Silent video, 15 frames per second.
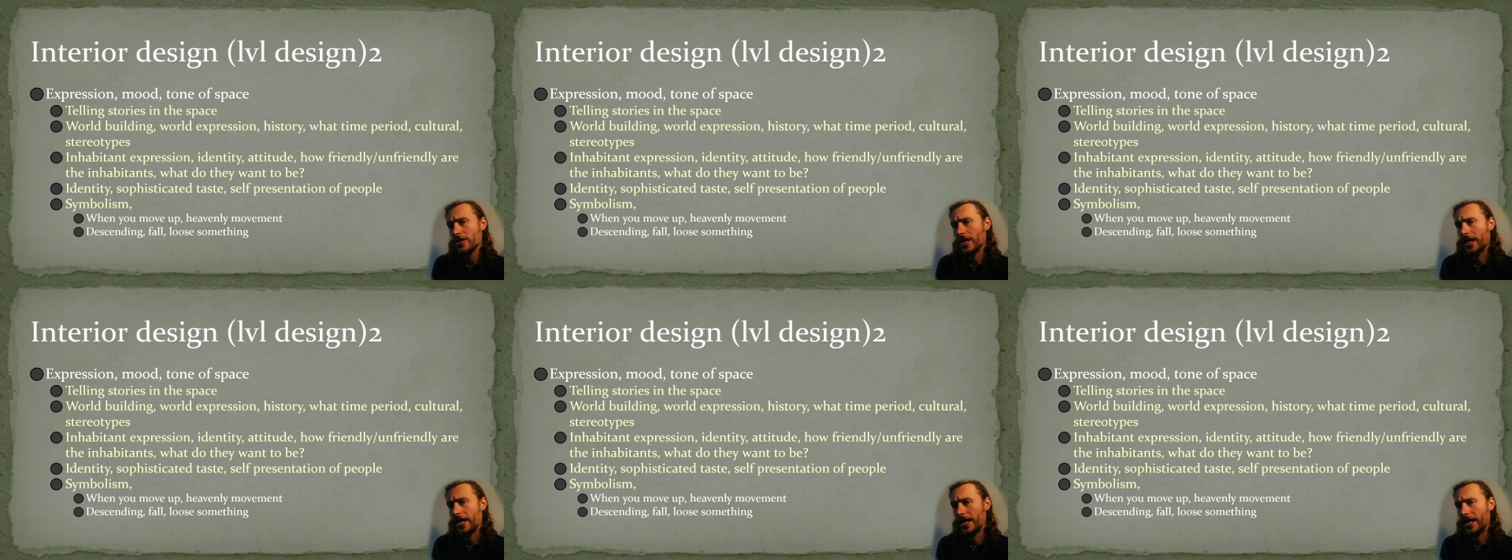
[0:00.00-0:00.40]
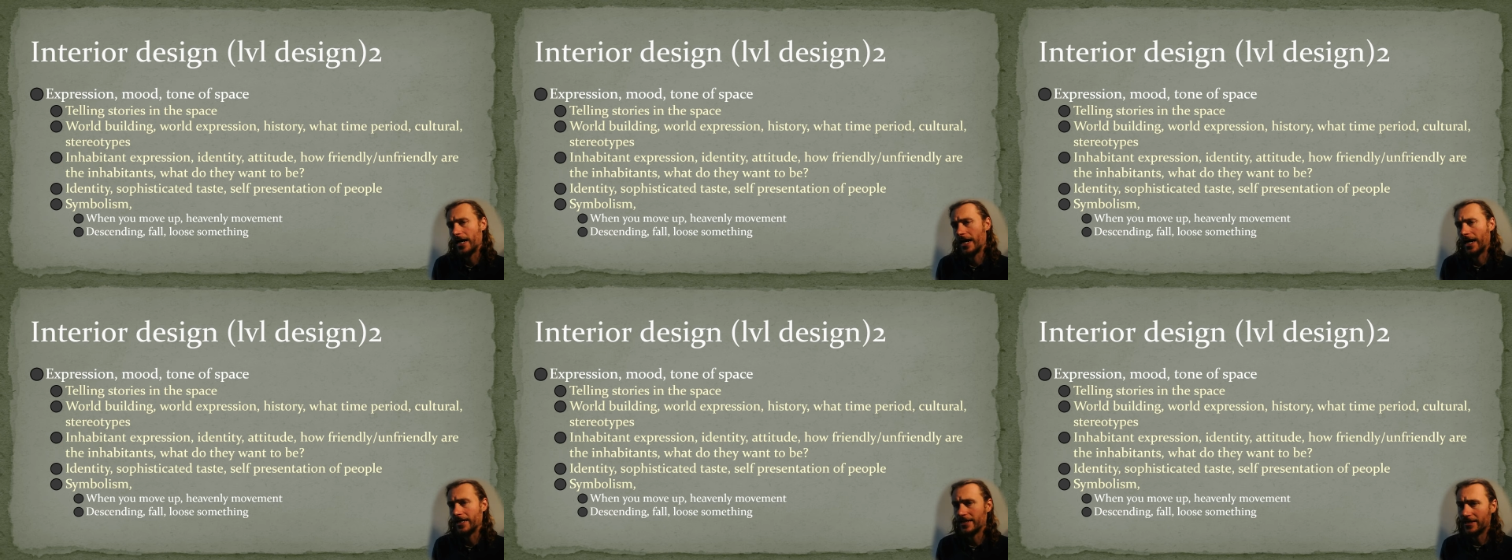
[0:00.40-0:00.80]

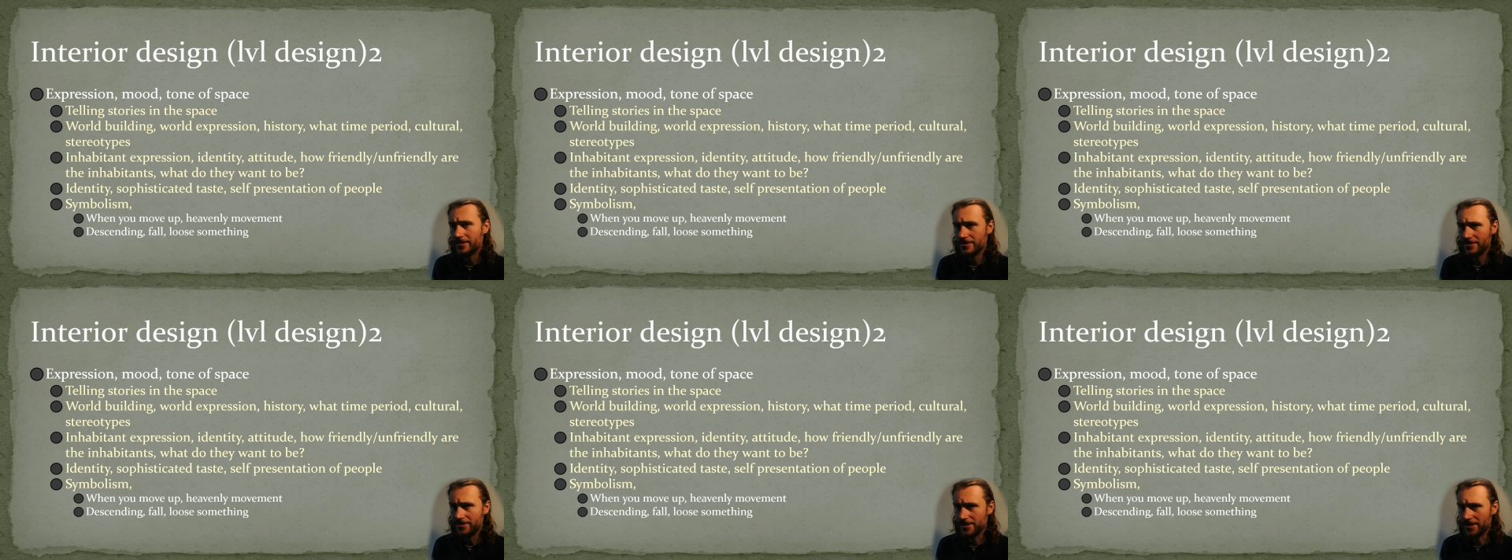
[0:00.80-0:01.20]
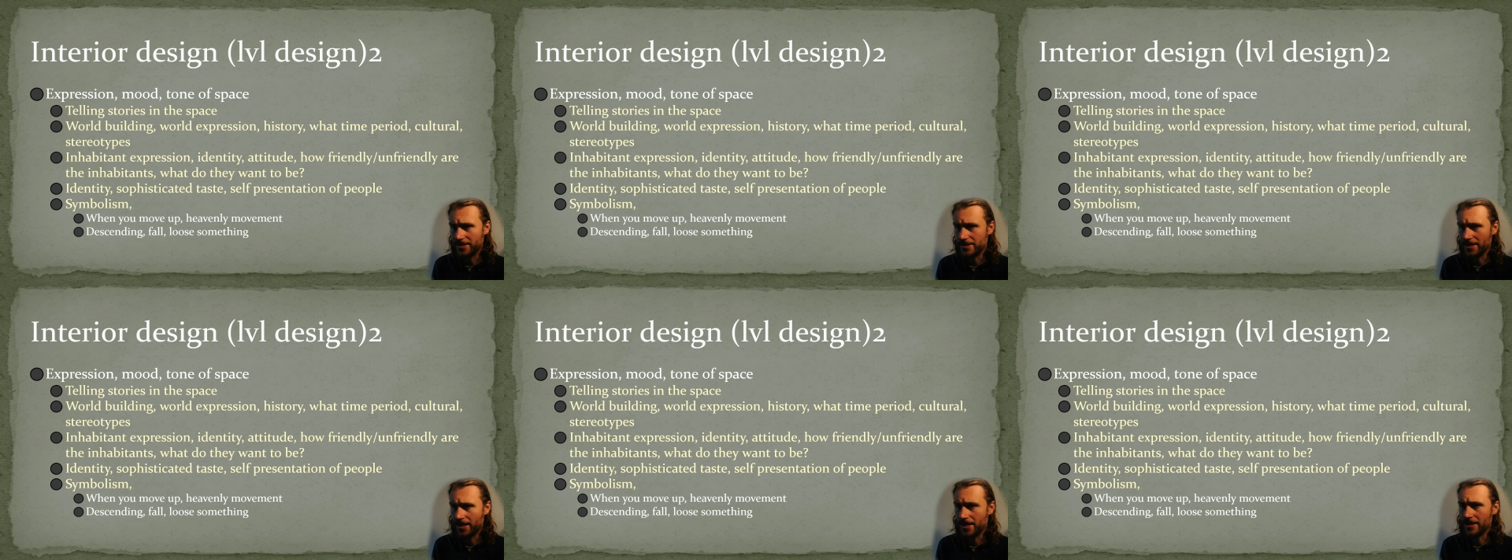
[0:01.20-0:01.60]

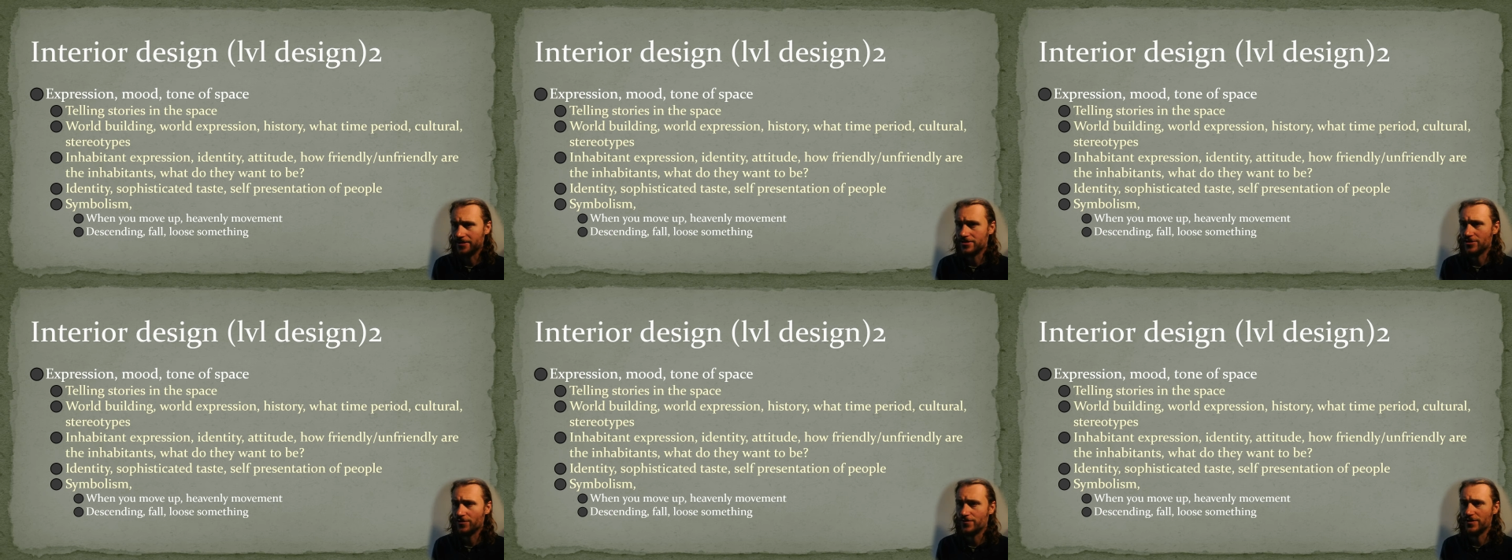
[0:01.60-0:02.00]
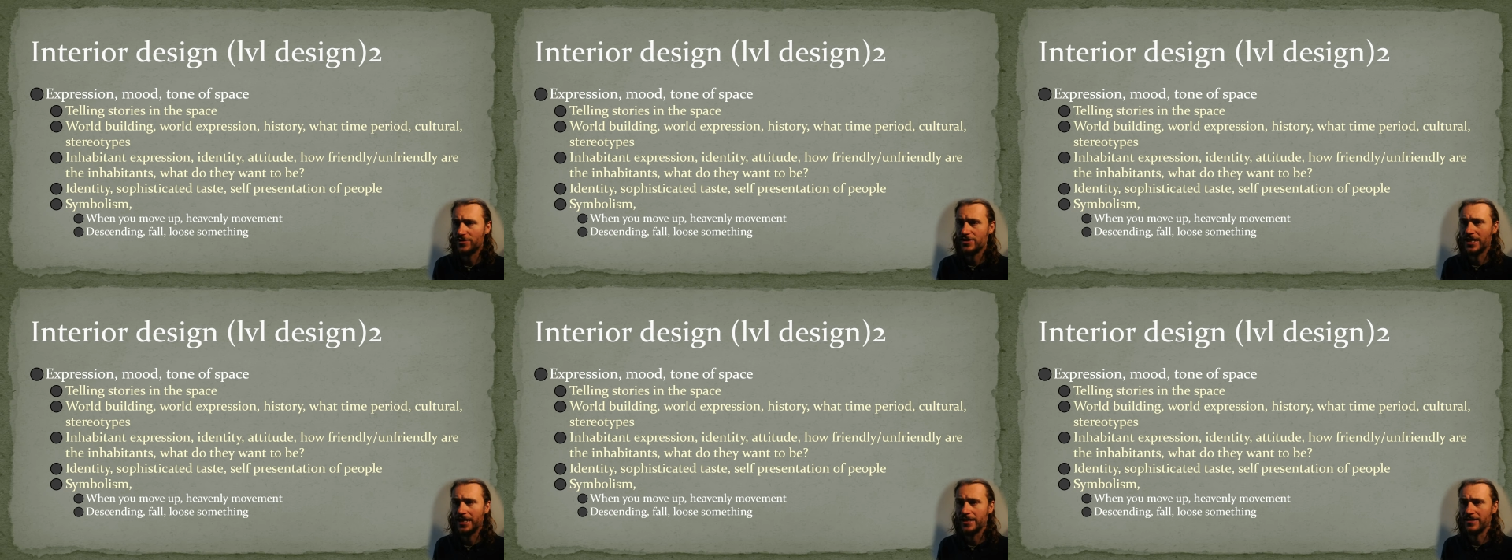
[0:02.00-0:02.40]
Identity and
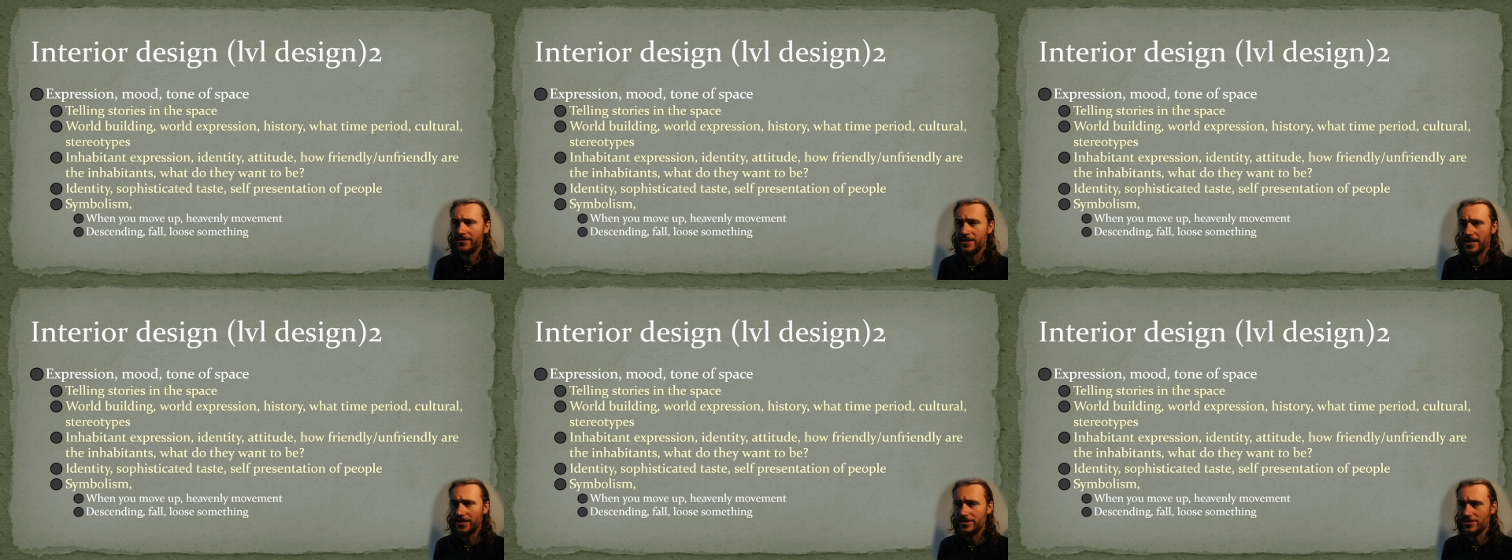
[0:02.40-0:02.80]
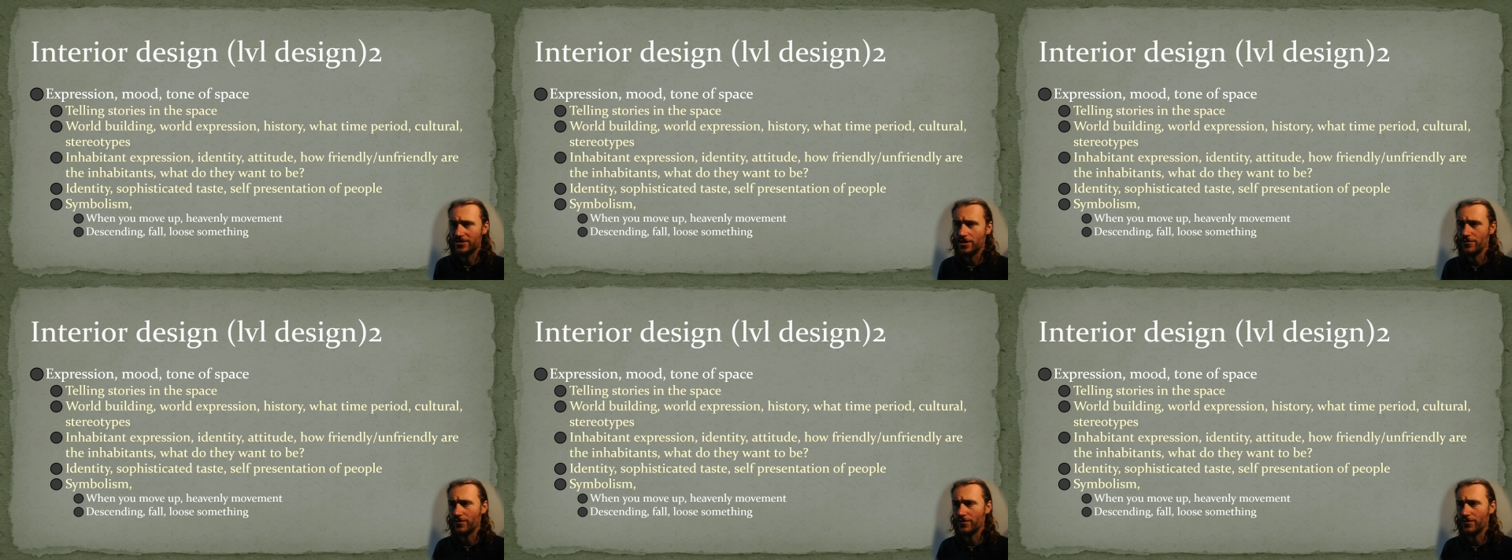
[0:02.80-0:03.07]
sophisticated taste,